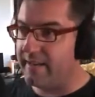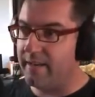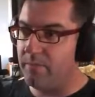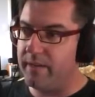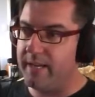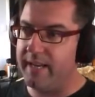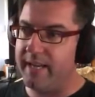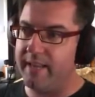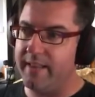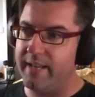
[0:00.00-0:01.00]
I want to get
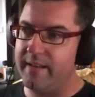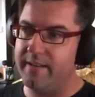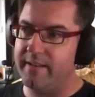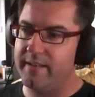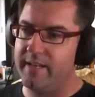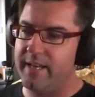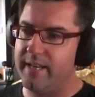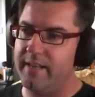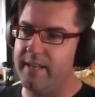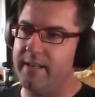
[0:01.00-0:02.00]
out of that. Get out
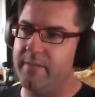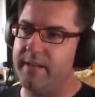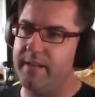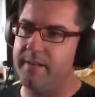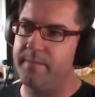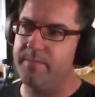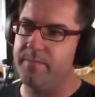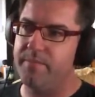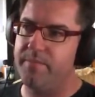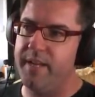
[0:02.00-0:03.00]
of there. There we go.
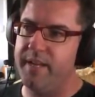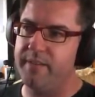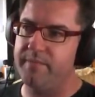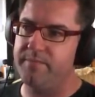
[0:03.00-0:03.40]
Now.